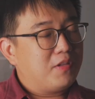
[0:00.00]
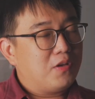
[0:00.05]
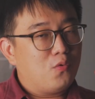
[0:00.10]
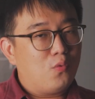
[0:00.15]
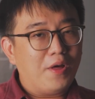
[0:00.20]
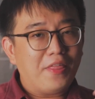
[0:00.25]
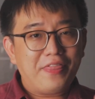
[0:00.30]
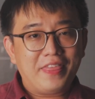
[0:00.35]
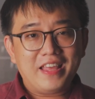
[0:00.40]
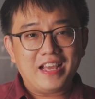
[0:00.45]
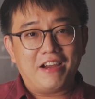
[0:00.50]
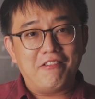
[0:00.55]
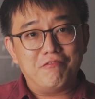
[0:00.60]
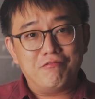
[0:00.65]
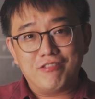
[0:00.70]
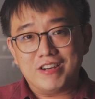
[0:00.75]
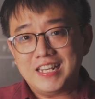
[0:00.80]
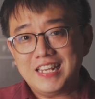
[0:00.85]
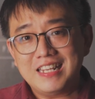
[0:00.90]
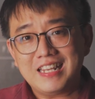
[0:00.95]
One thing I
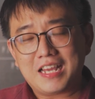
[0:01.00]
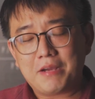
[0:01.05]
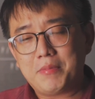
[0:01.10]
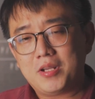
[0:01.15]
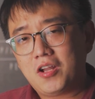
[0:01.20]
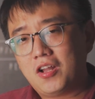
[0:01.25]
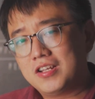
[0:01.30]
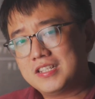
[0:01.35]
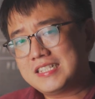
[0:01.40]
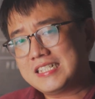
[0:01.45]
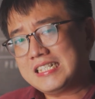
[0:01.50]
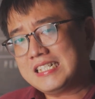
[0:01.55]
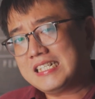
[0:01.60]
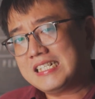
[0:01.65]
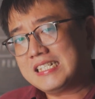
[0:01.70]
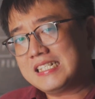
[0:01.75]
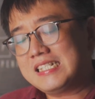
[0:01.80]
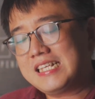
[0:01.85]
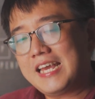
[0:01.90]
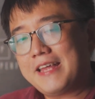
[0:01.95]
really like about Holocene
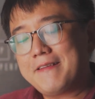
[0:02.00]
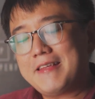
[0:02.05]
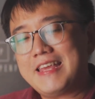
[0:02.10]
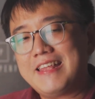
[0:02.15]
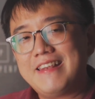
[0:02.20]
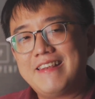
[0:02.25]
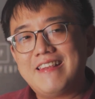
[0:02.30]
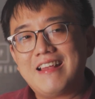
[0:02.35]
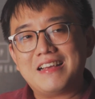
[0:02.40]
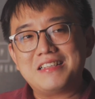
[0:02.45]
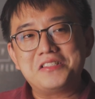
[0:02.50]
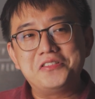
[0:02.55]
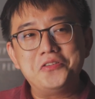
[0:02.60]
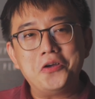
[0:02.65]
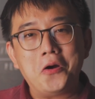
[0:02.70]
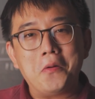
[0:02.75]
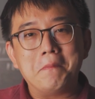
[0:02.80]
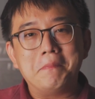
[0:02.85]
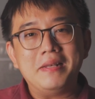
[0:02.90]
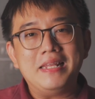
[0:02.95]
is that it does
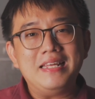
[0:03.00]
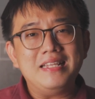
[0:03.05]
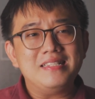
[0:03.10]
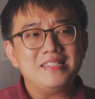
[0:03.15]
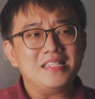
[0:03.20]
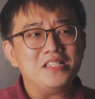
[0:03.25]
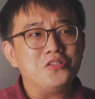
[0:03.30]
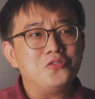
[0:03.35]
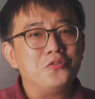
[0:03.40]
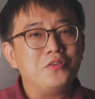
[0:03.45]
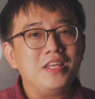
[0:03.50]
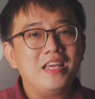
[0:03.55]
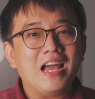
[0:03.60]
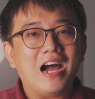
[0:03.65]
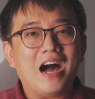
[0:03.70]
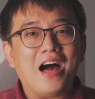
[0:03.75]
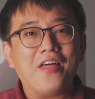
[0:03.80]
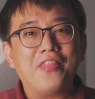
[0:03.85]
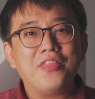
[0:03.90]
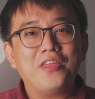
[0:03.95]
not bleed into the
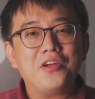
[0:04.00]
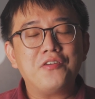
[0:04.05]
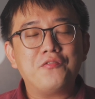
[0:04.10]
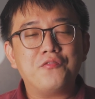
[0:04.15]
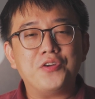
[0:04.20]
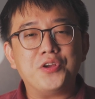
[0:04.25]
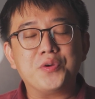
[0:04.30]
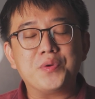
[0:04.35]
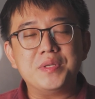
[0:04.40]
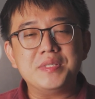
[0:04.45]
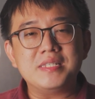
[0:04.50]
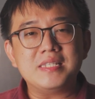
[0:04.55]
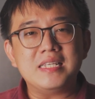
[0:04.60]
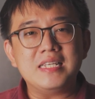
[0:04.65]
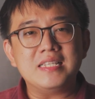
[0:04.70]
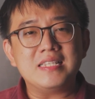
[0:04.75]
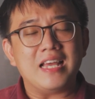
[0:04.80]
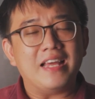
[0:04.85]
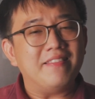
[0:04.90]
other frequencies,